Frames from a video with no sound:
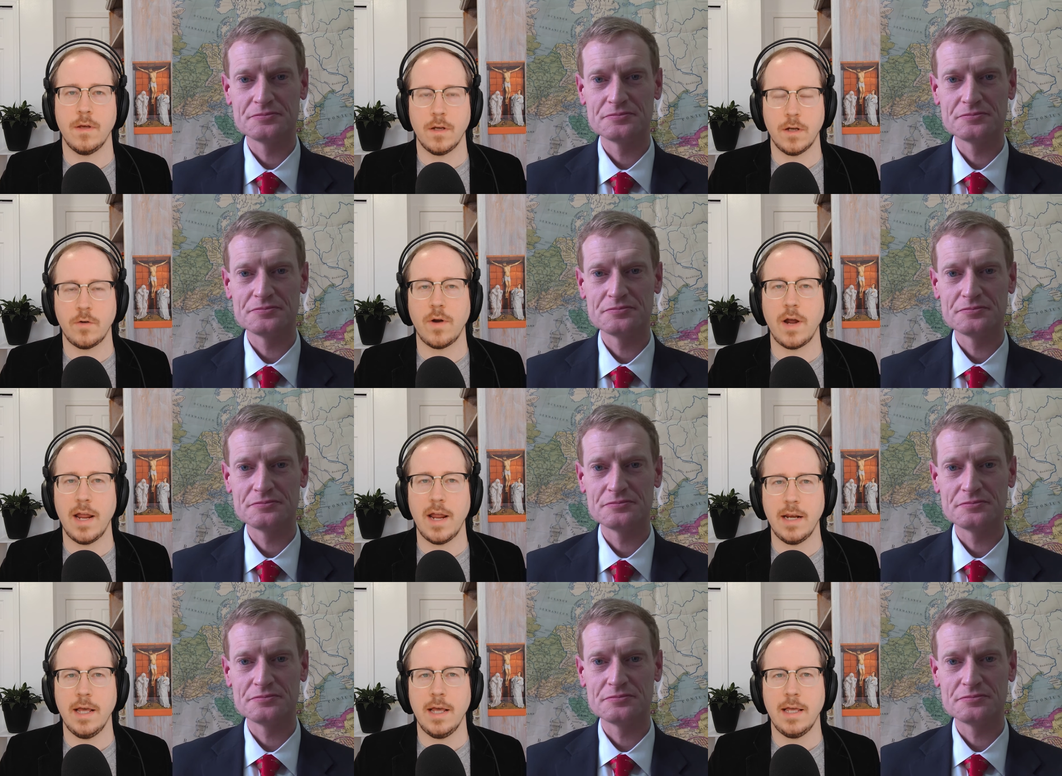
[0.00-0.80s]

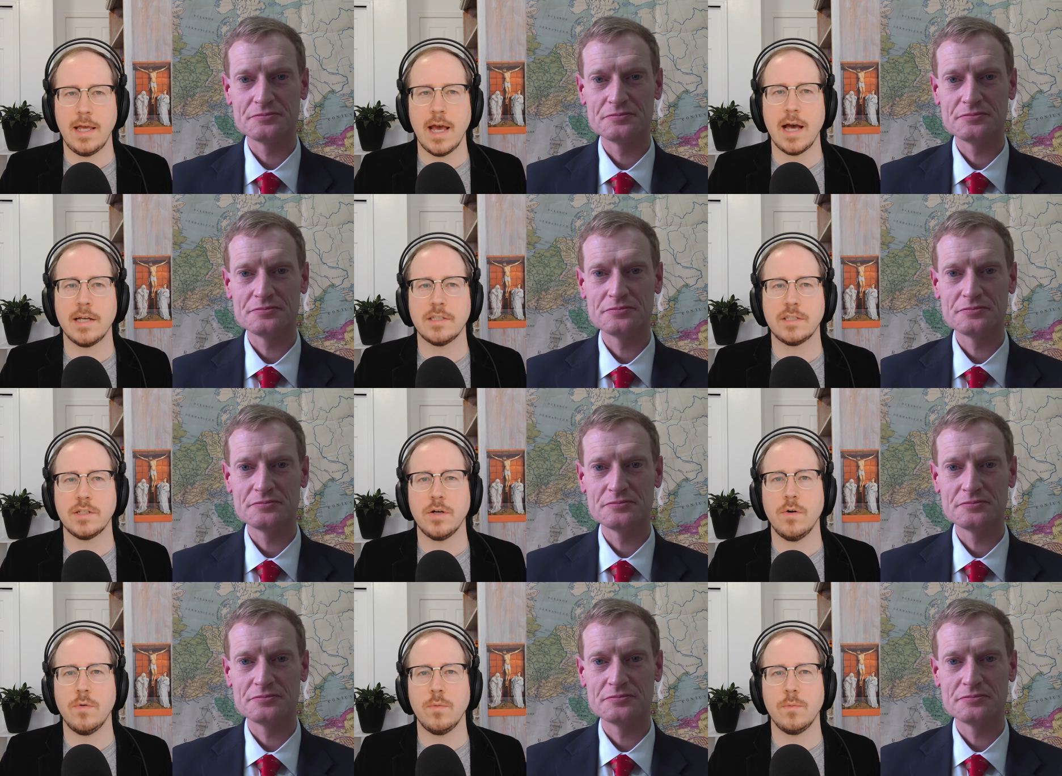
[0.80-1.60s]
Speaker 1: Great. Yeah.
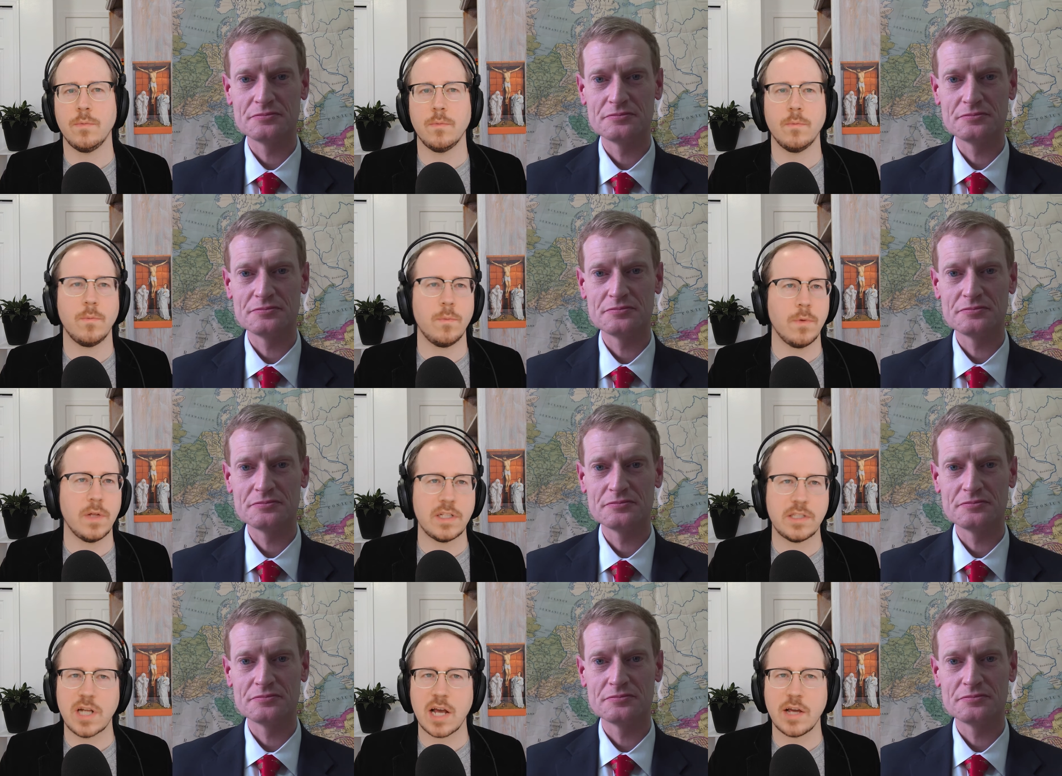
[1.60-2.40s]
So
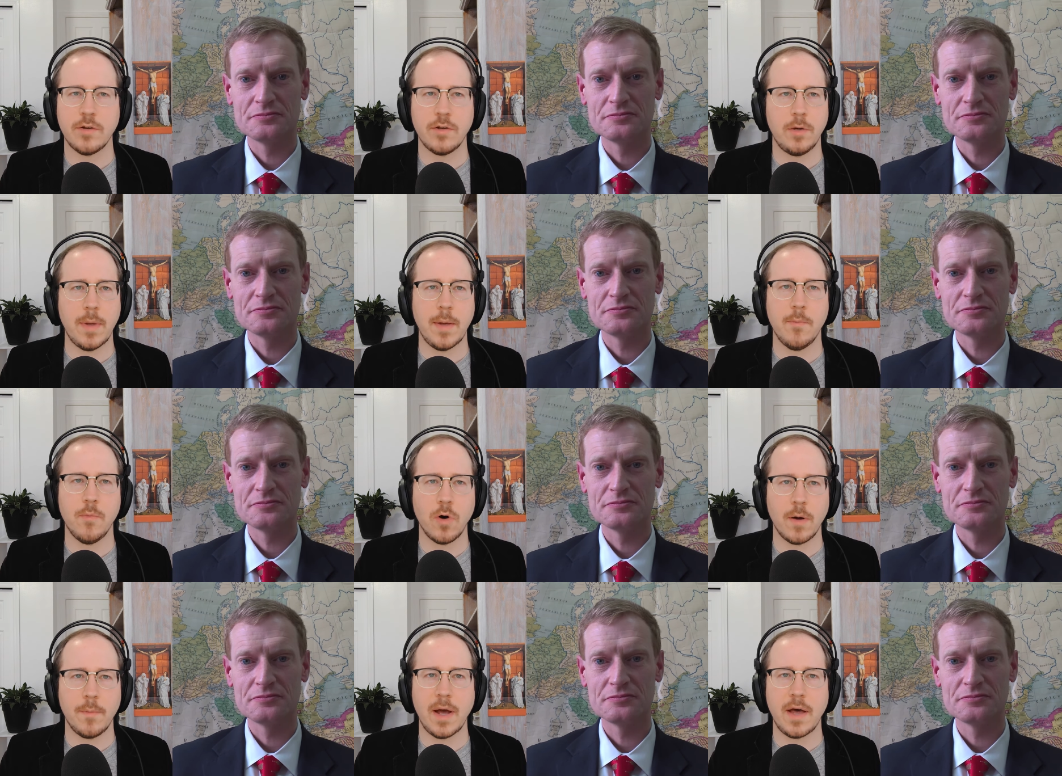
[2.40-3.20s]
let's talk a little bit
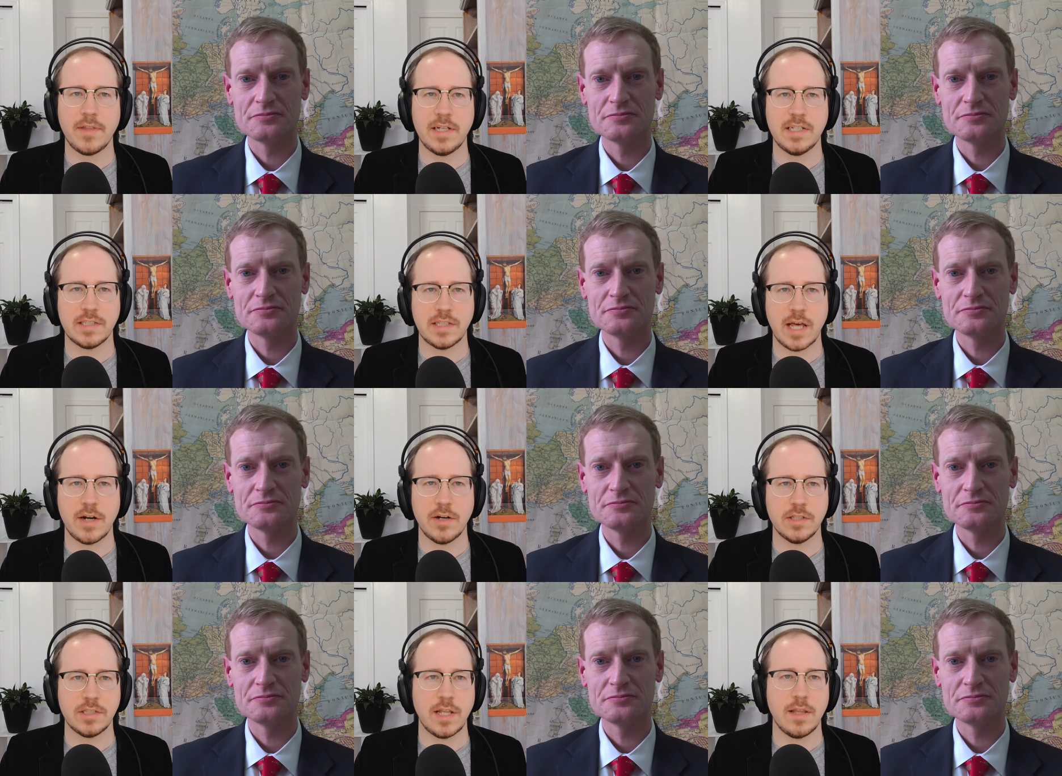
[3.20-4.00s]
more about these
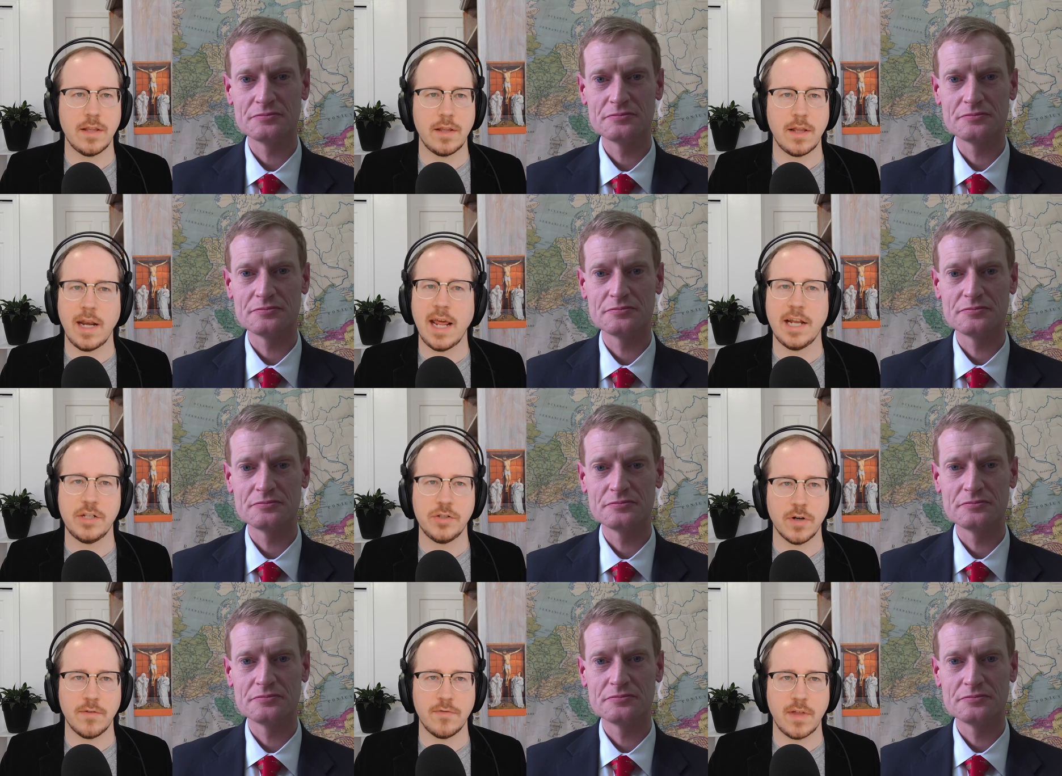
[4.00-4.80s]
letters and the
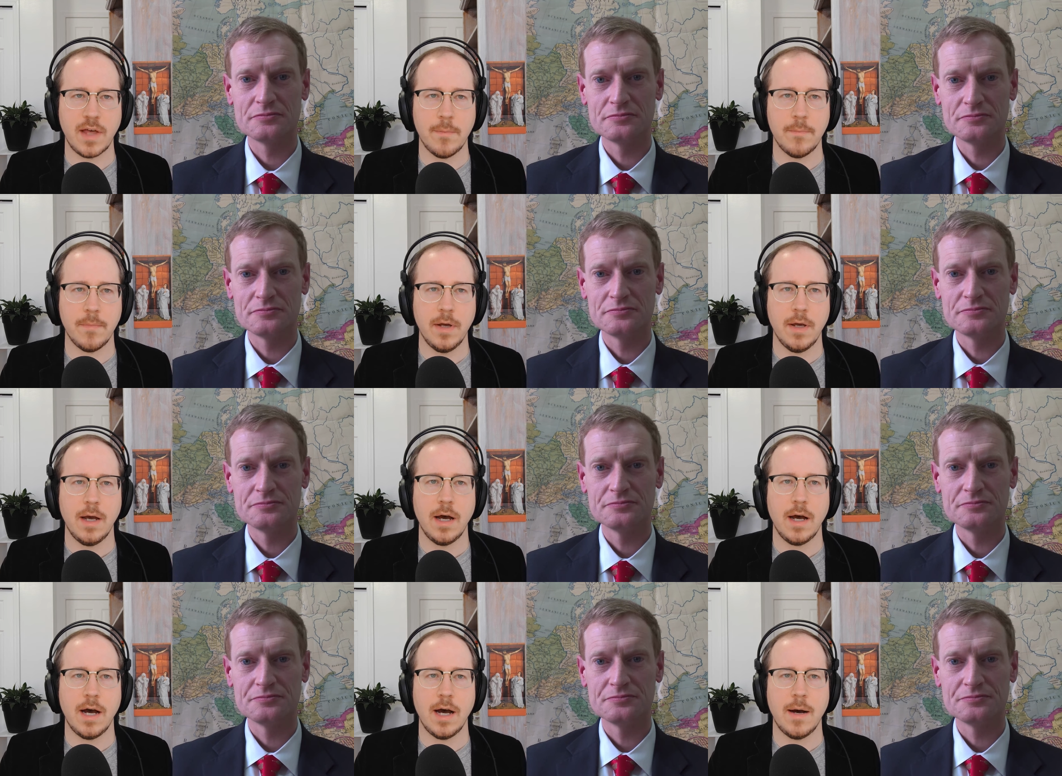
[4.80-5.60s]
nature of them.
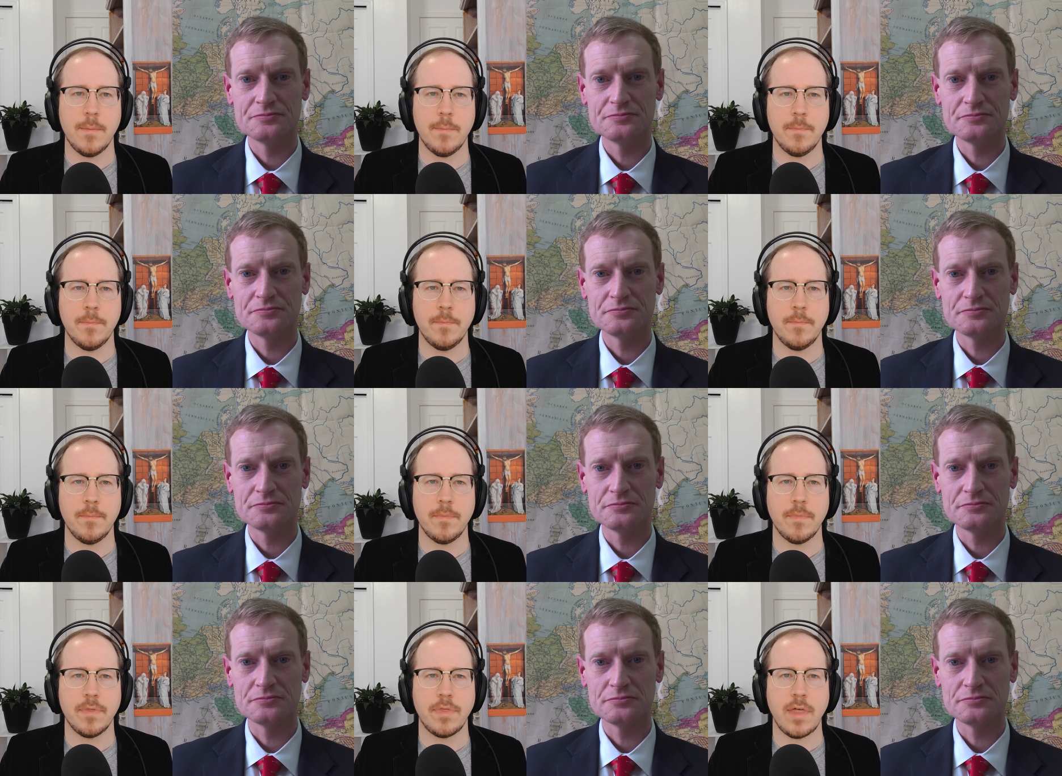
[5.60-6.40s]
Um,
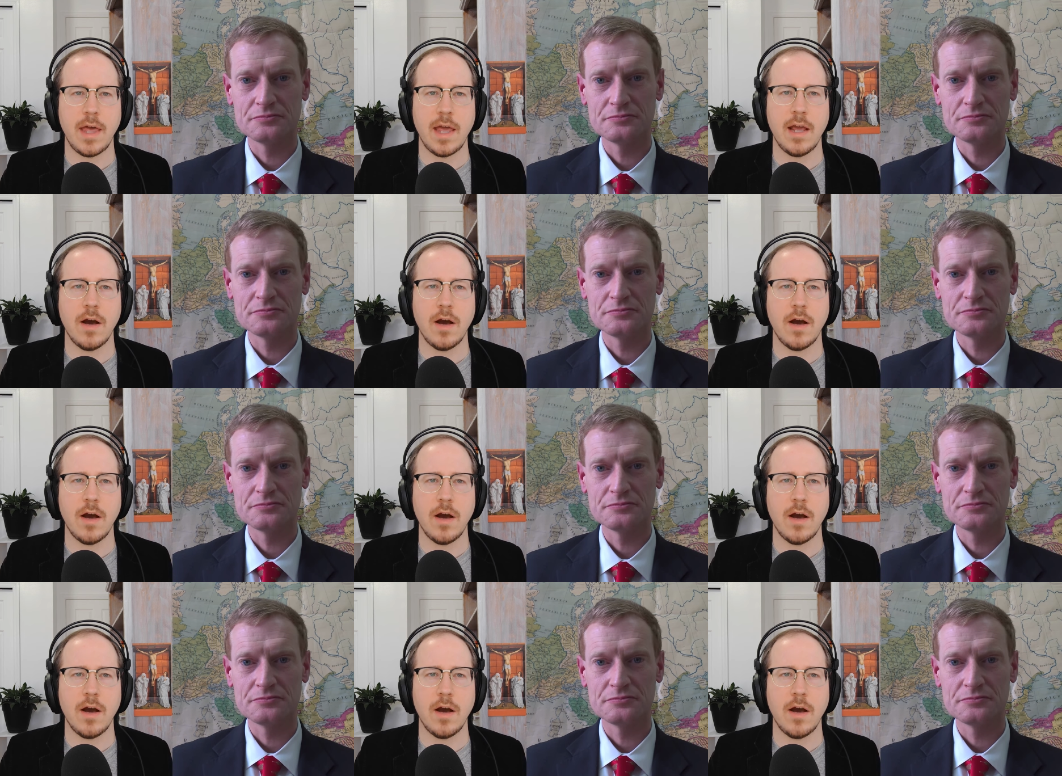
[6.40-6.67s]
they